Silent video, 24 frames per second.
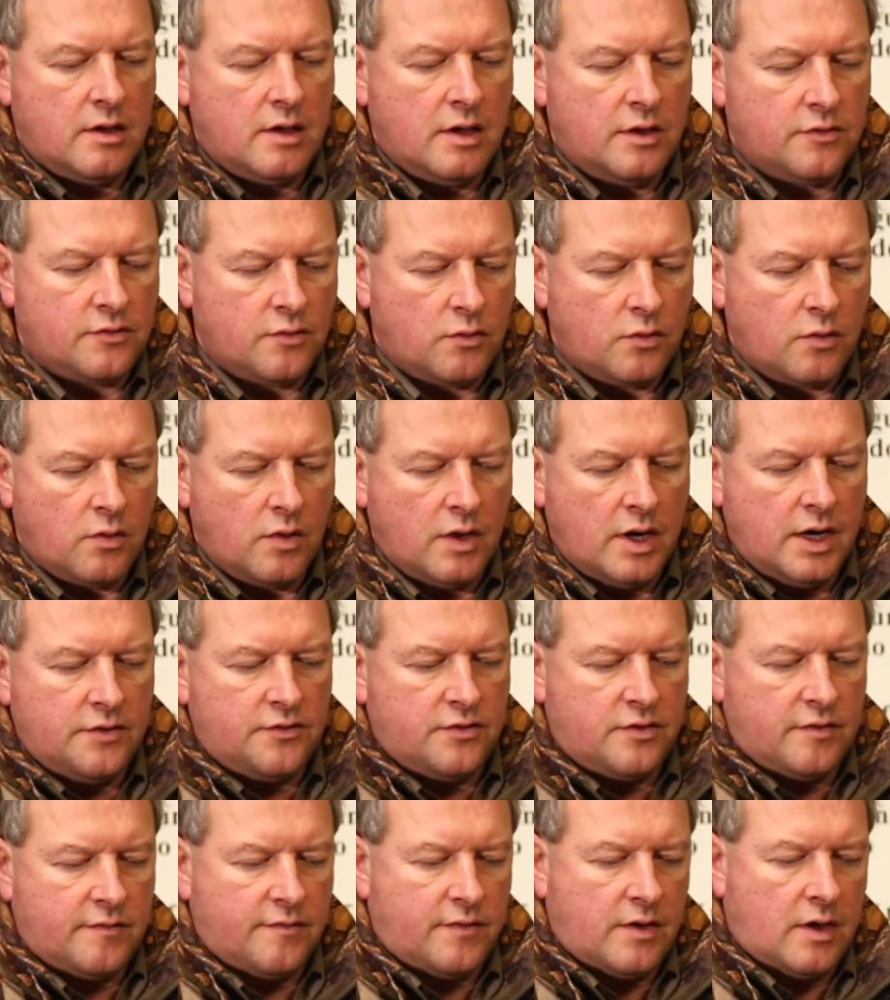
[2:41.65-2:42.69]
it's all quite easy
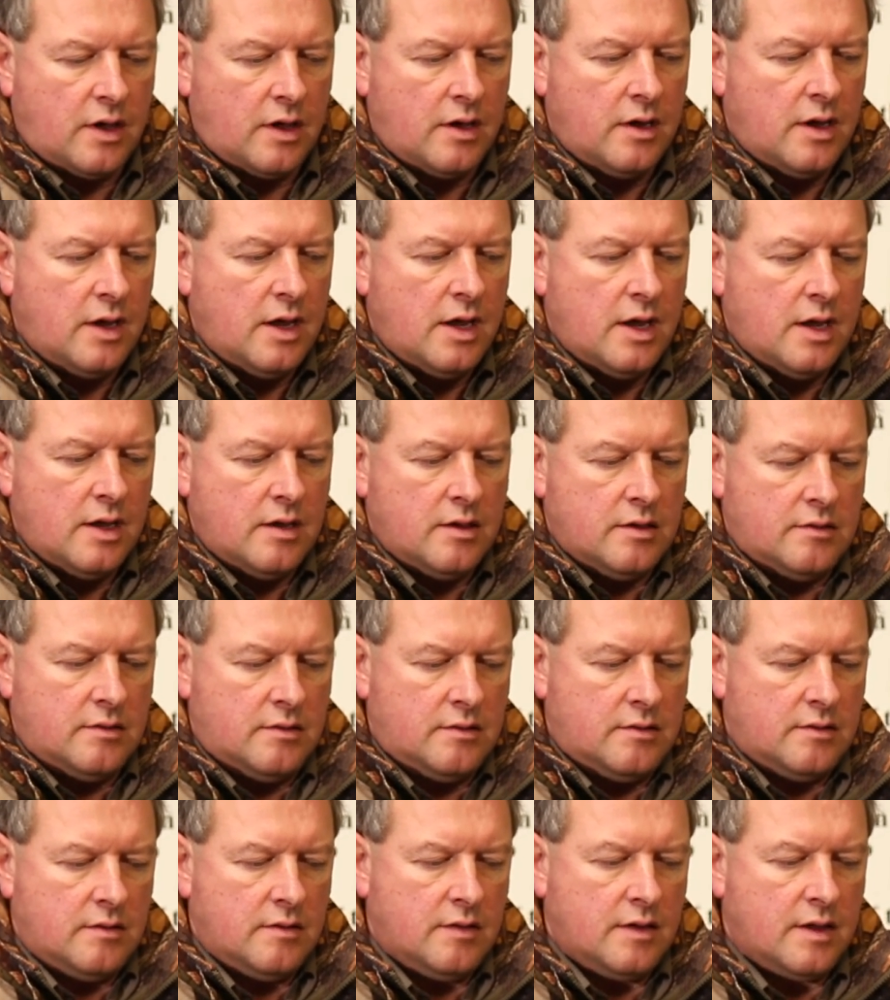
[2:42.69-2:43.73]
to follow.
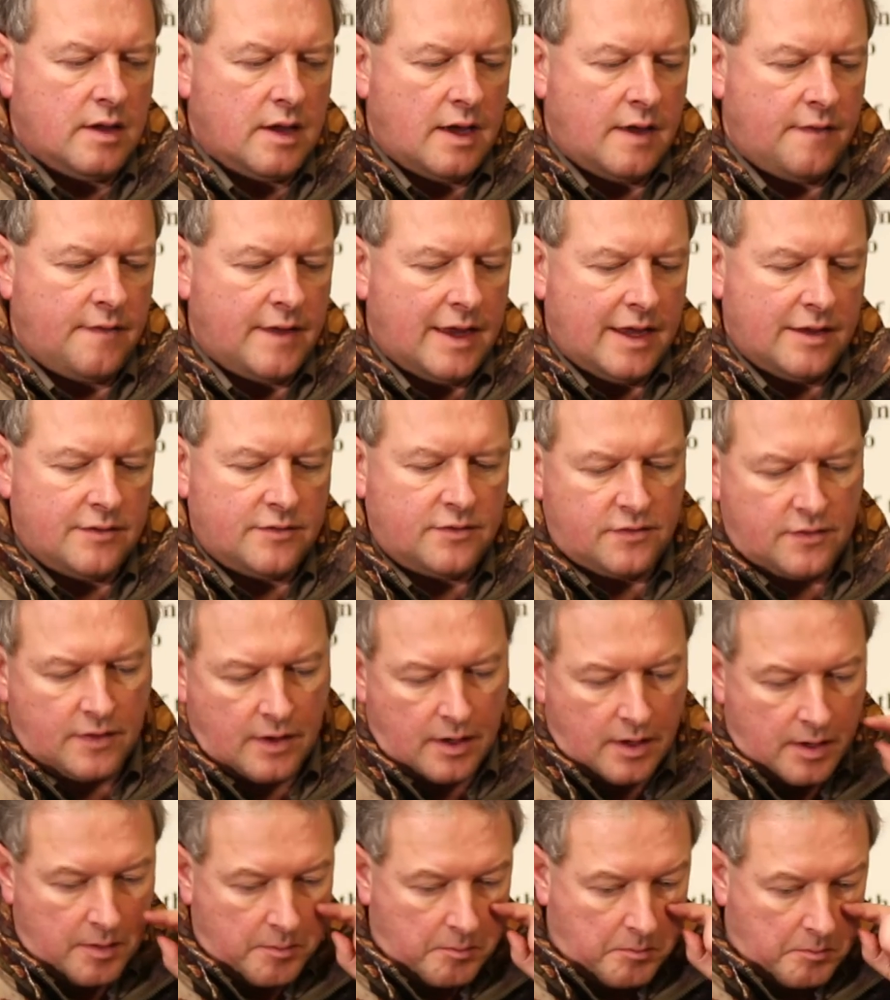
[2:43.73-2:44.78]
And that's
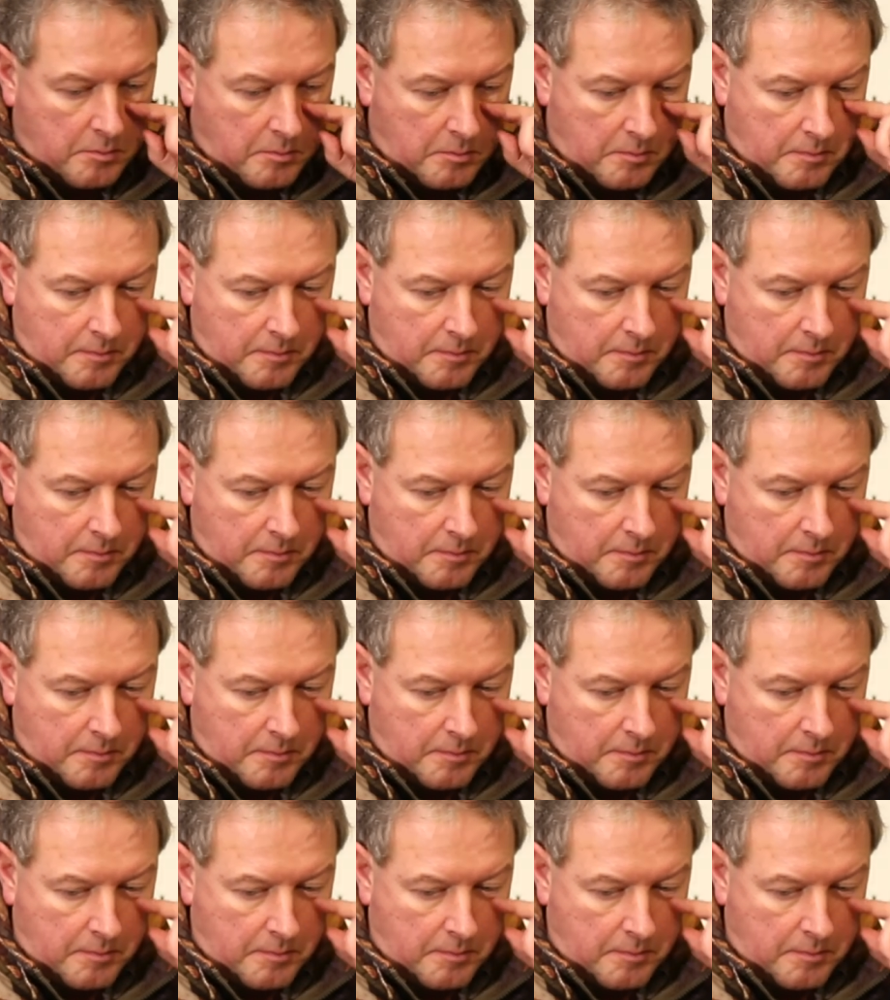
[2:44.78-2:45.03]
that